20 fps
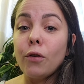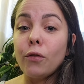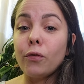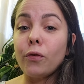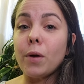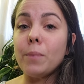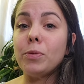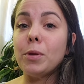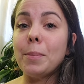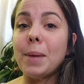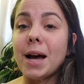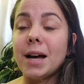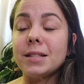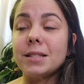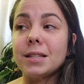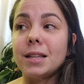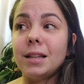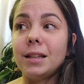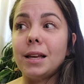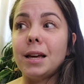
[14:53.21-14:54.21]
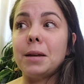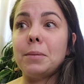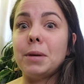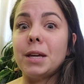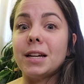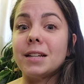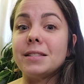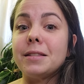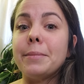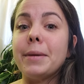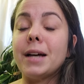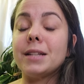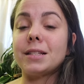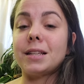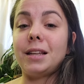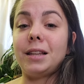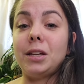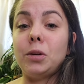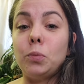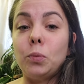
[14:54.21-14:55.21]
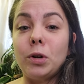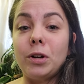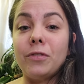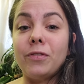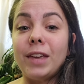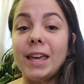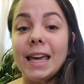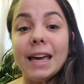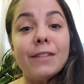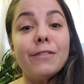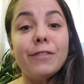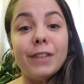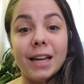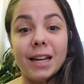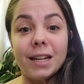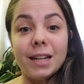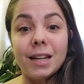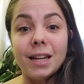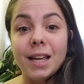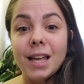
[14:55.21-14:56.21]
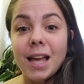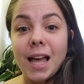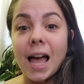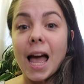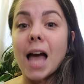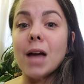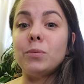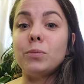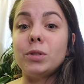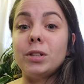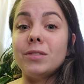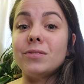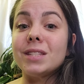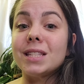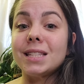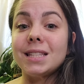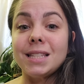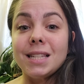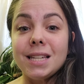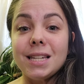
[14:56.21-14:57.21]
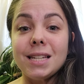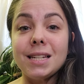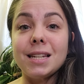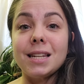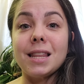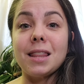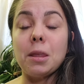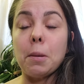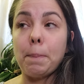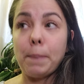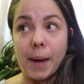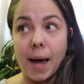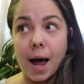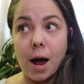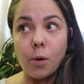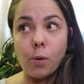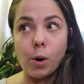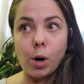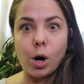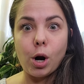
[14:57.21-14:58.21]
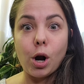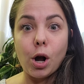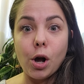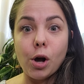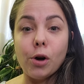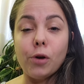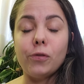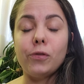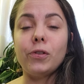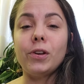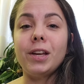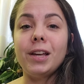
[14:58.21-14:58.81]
from the masculine, because the masculine would have given and would have seen the power of